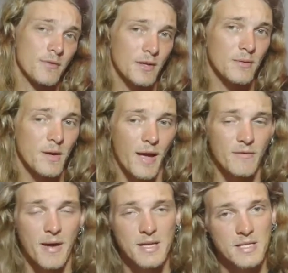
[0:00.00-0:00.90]
you're definitely going to want to
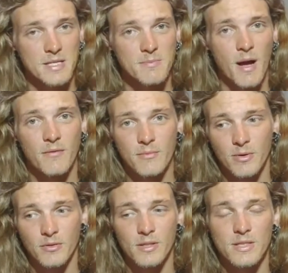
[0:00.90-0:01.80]
have a basking spot
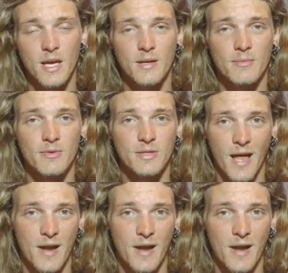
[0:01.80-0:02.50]
for both these animals.